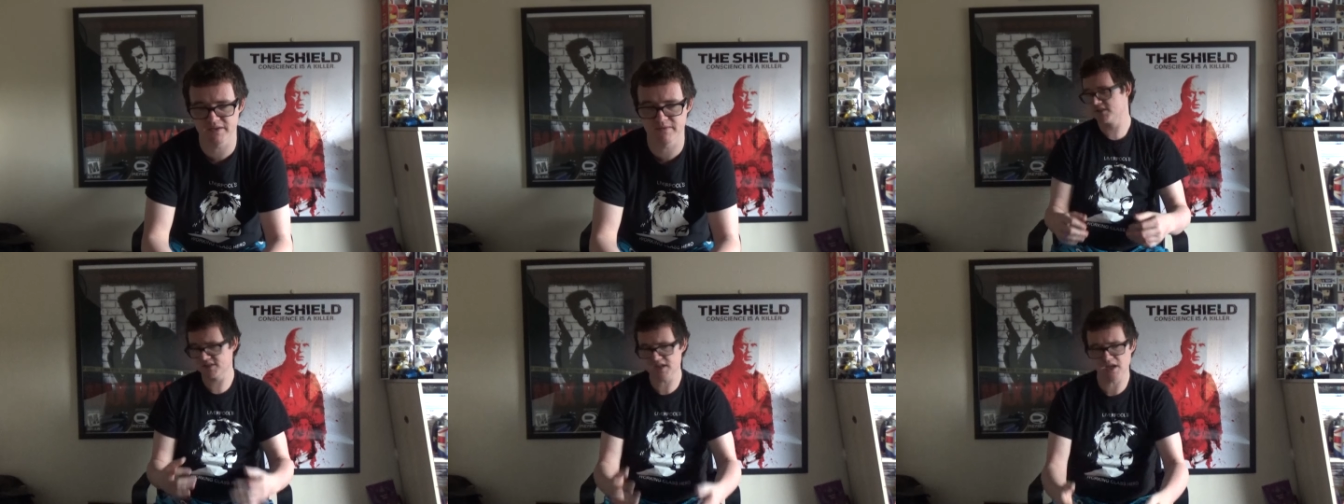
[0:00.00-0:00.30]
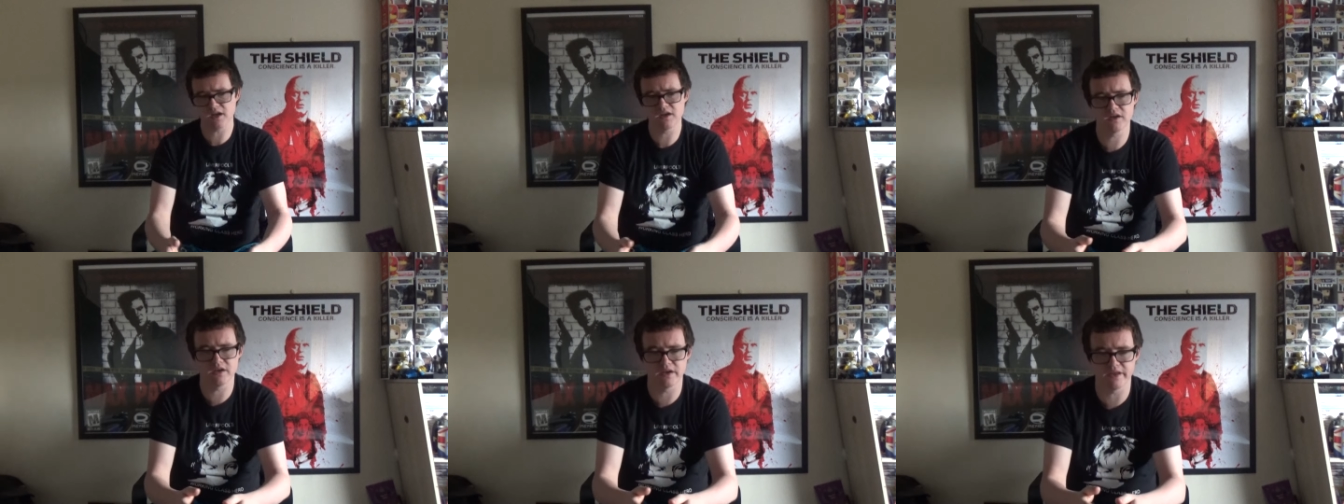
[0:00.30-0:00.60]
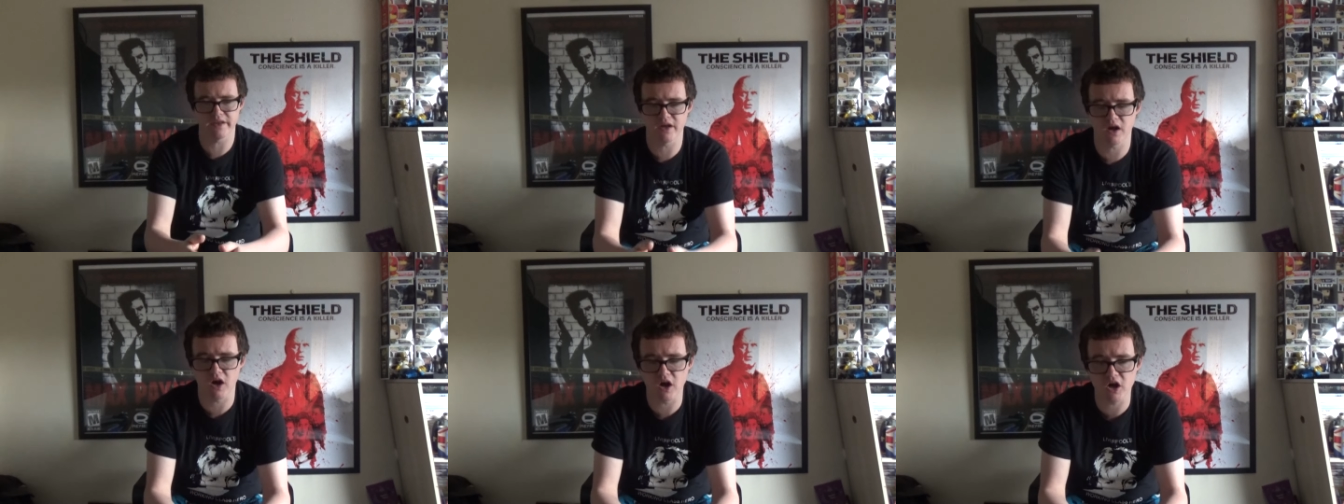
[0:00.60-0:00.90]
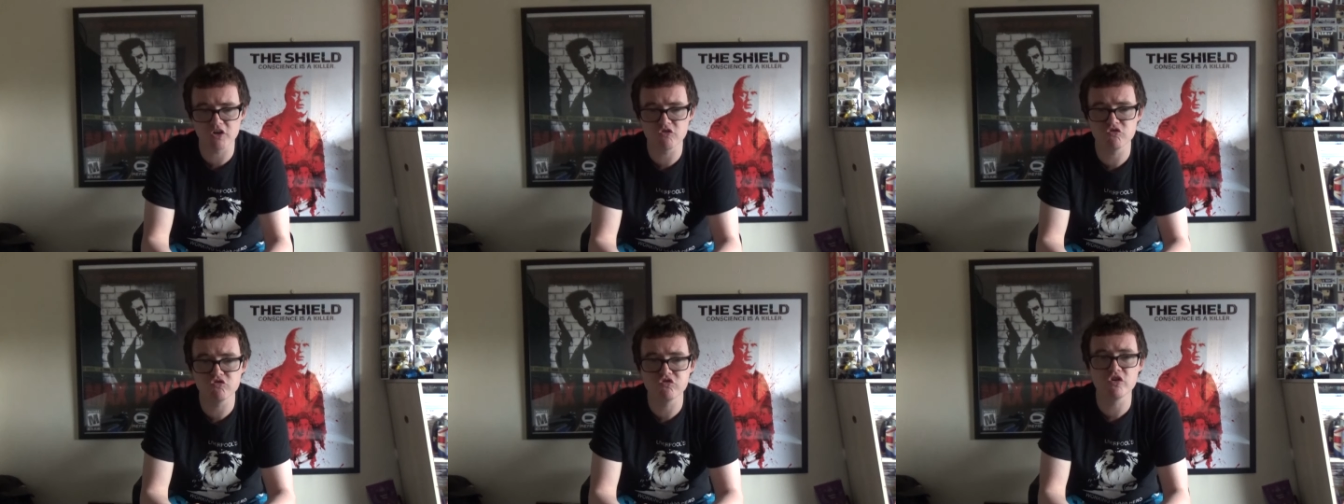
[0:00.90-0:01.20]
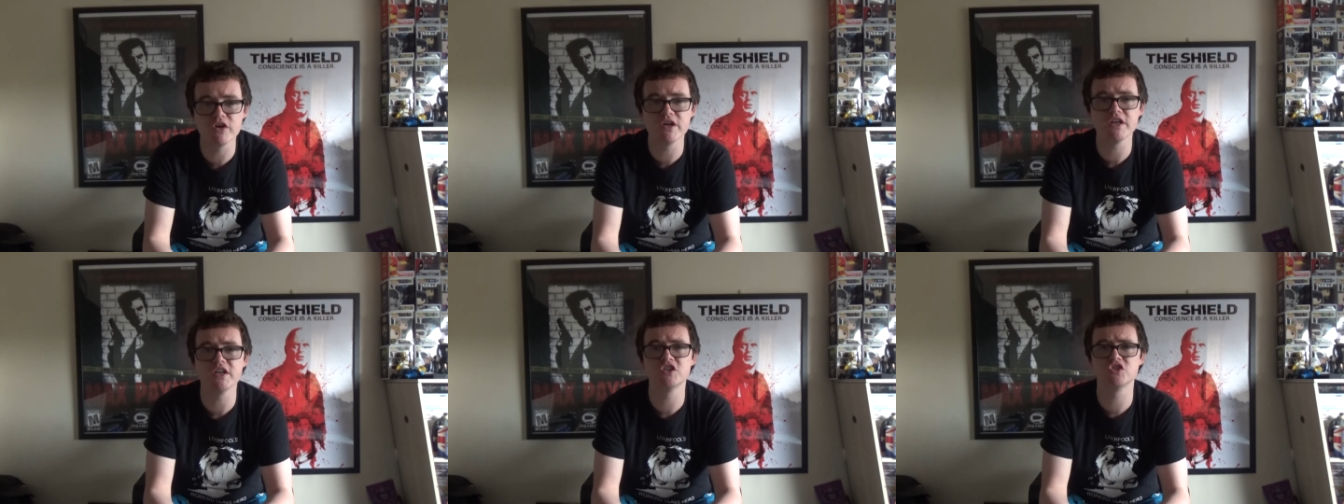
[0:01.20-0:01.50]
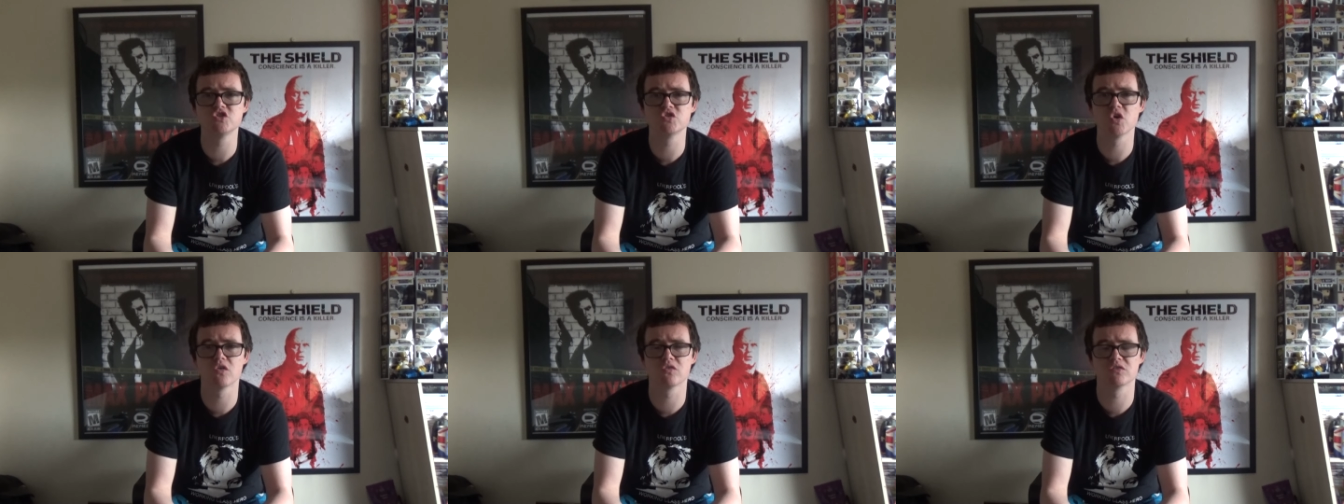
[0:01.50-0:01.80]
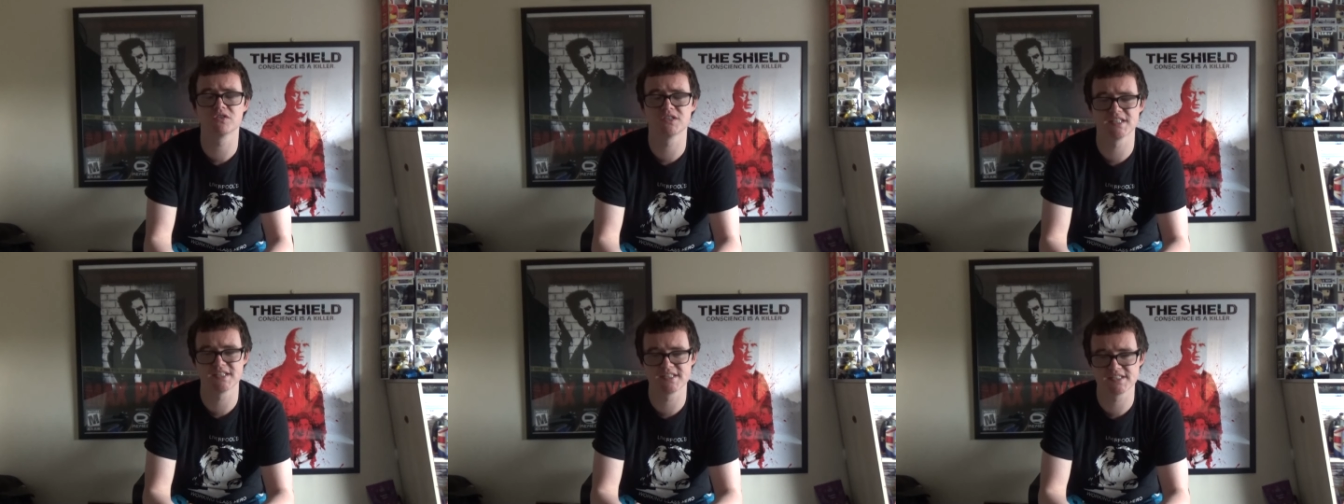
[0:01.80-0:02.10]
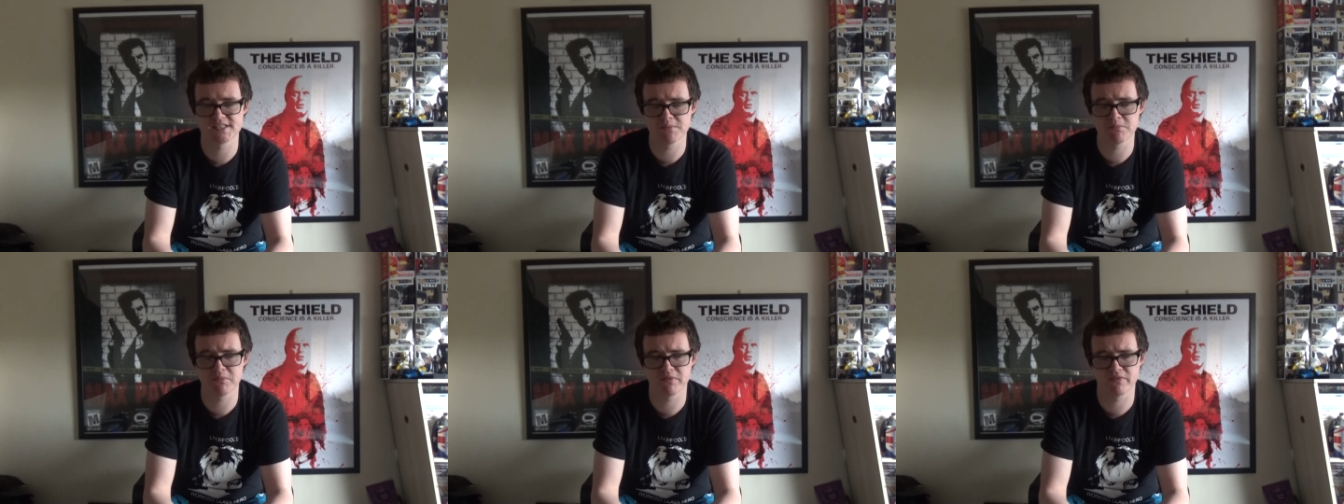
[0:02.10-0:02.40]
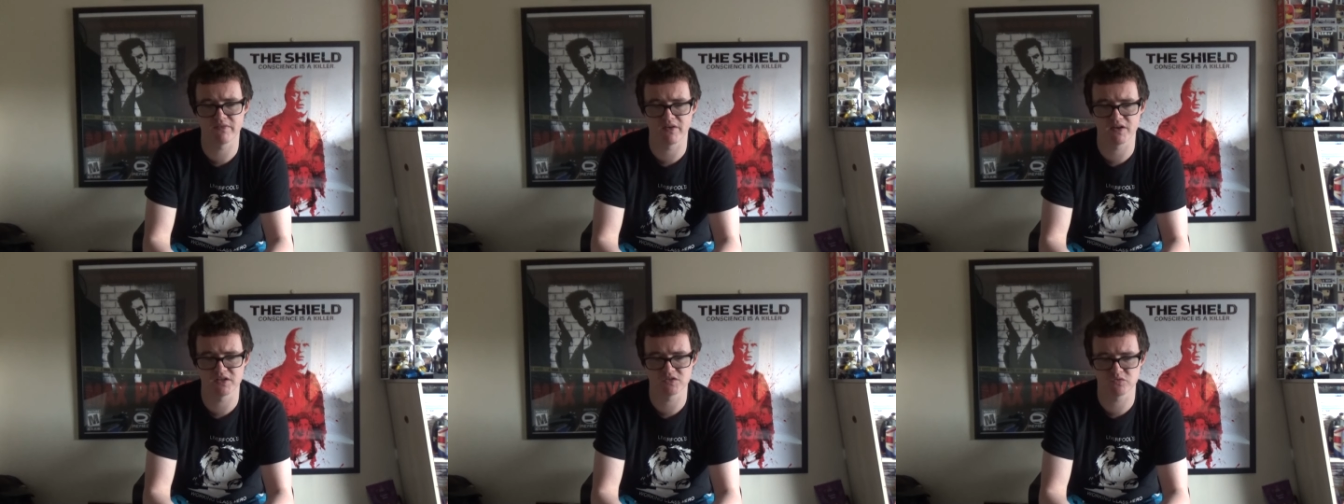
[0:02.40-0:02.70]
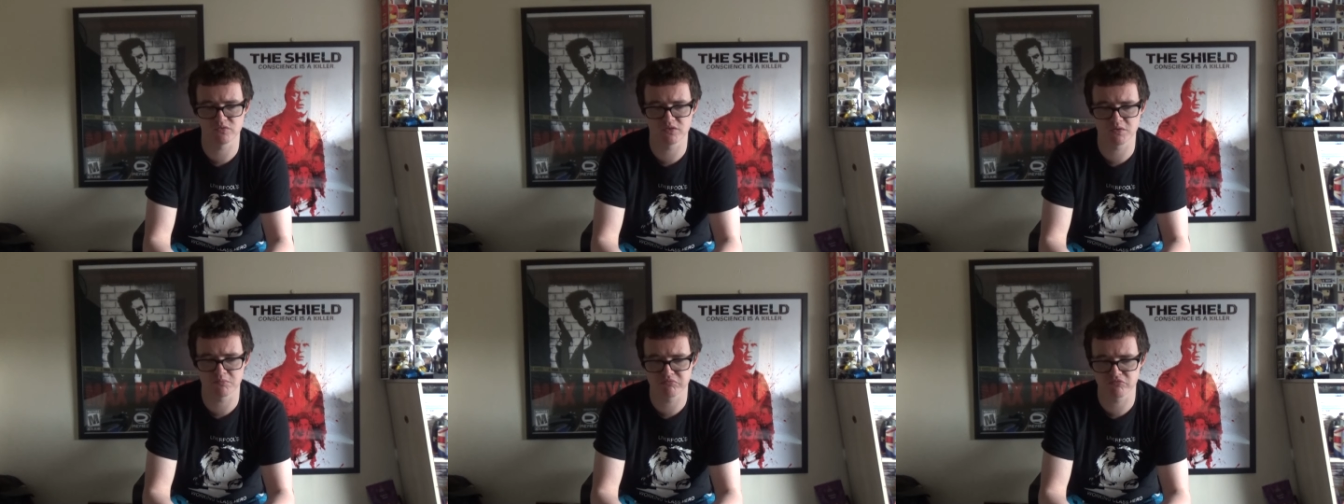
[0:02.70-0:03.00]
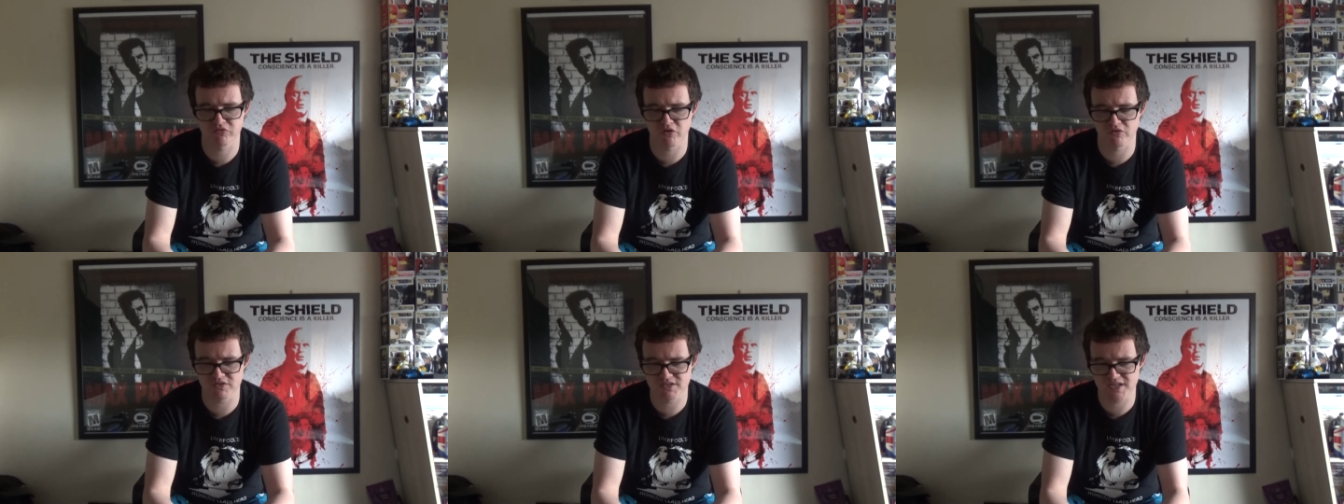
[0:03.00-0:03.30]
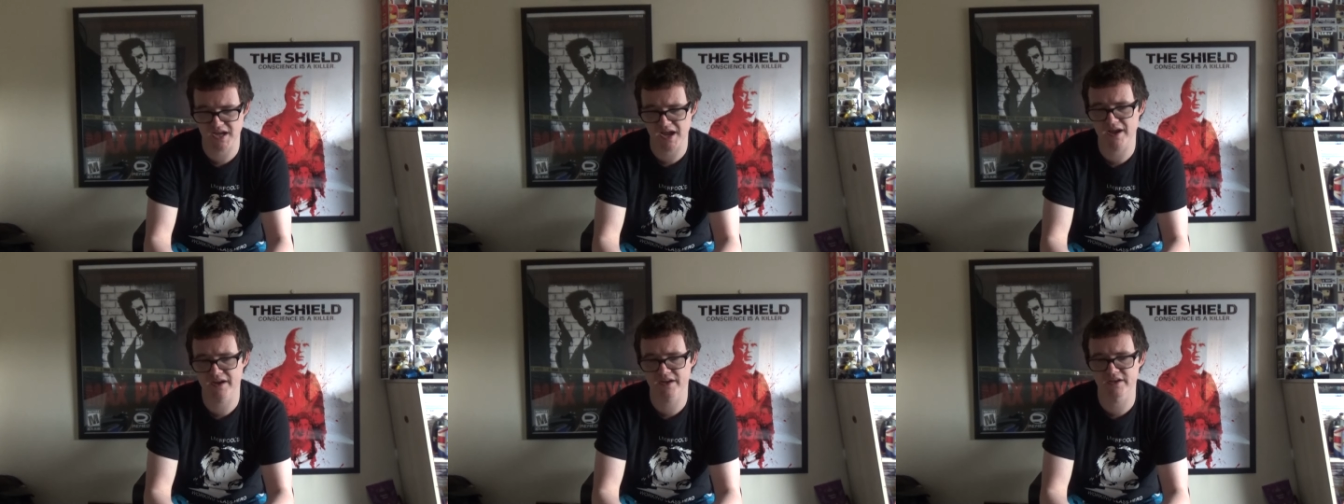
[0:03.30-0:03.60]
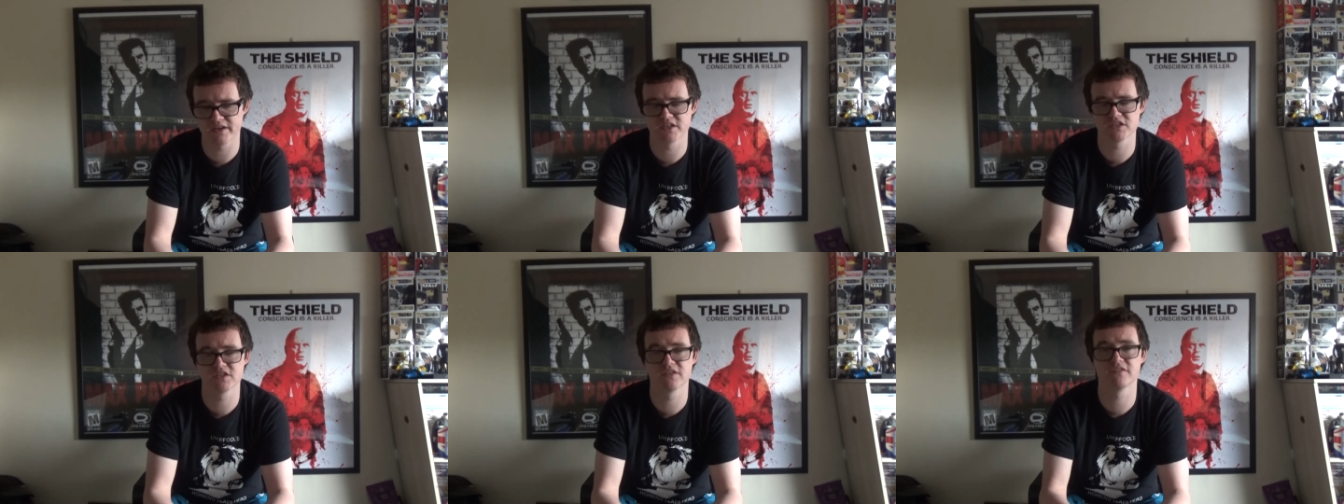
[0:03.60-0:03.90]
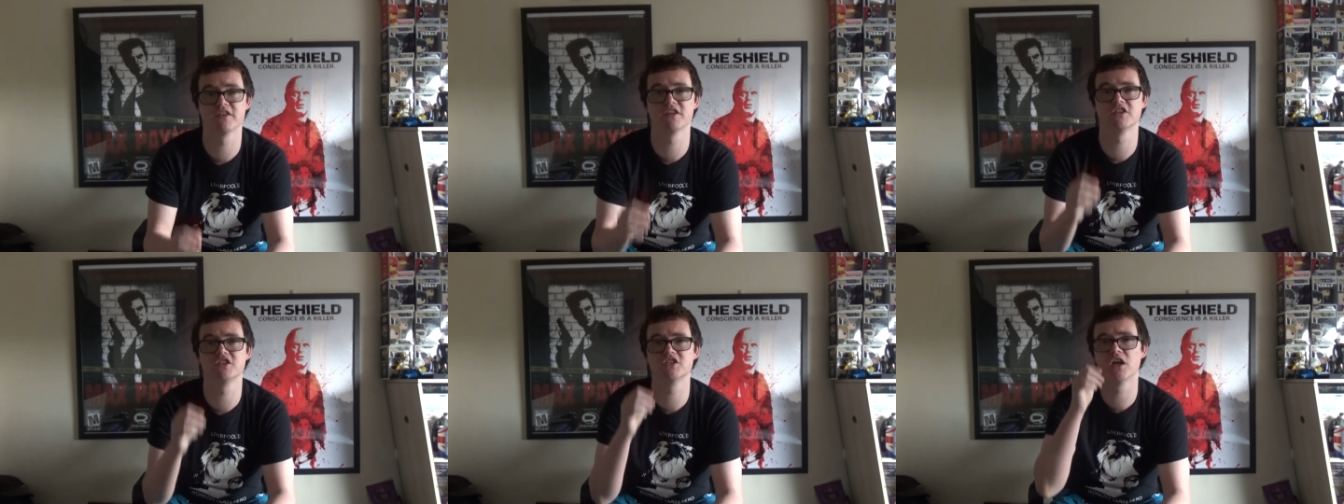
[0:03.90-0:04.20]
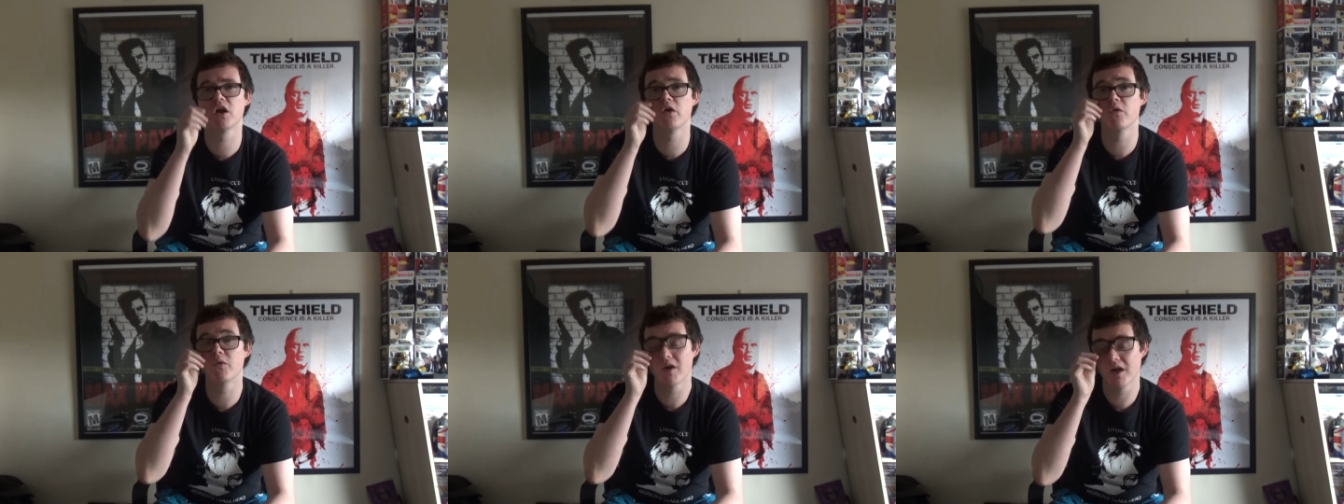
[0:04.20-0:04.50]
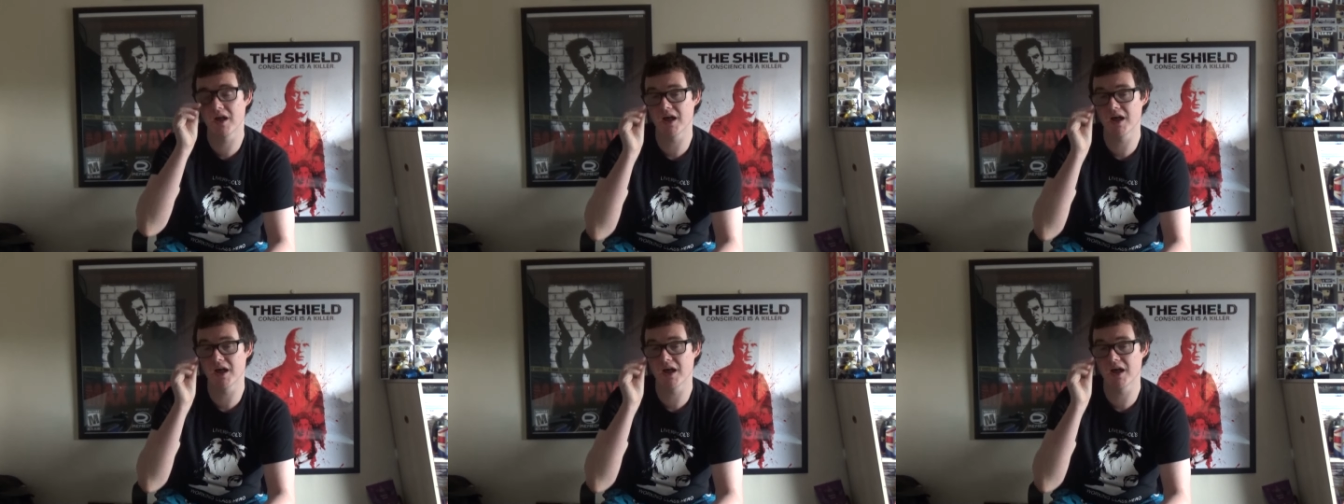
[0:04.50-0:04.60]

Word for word: Secondly, I really struggled to sympathise with the protagonist of this show,